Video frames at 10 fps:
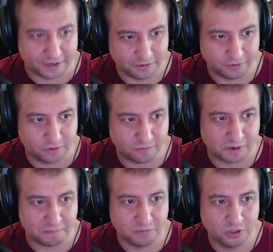You don't want to
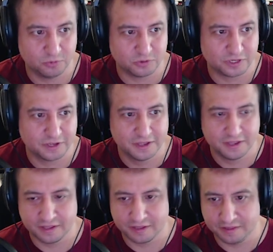mute
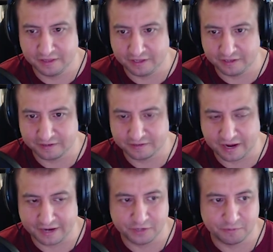the
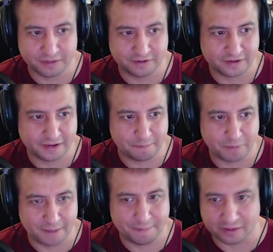design. You want the design to
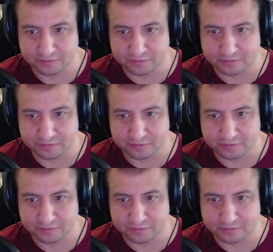pop out.